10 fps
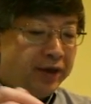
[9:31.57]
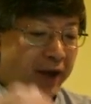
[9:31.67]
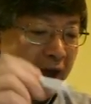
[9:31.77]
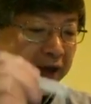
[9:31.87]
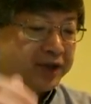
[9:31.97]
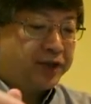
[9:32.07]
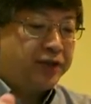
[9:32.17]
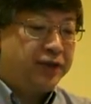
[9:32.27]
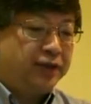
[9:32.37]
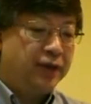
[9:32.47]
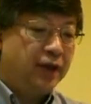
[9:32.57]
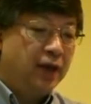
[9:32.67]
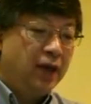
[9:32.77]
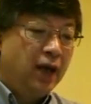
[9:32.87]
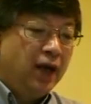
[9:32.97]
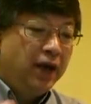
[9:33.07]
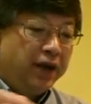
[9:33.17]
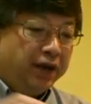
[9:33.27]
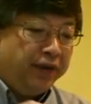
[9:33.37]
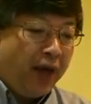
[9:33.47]
Next,
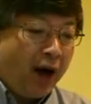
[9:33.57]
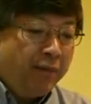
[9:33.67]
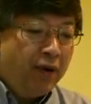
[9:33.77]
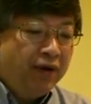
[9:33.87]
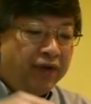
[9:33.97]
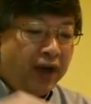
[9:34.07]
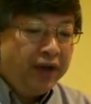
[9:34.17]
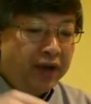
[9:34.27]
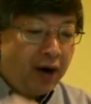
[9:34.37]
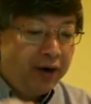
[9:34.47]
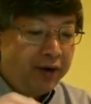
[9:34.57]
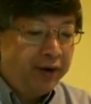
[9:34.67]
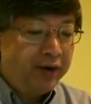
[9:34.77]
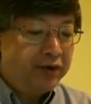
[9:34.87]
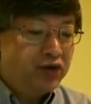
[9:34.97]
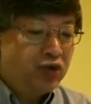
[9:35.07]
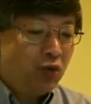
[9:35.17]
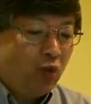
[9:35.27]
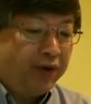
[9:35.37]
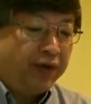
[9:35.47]
number of internal nodes
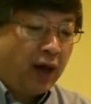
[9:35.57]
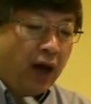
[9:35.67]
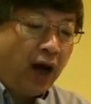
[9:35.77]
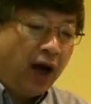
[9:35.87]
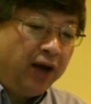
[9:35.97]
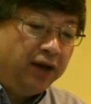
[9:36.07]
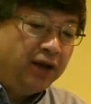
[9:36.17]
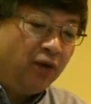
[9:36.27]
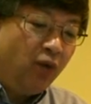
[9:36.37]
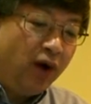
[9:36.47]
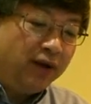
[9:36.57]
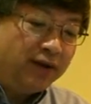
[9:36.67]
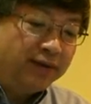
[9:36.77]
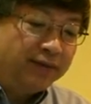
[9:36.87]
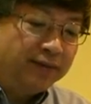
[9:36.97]
with height 1.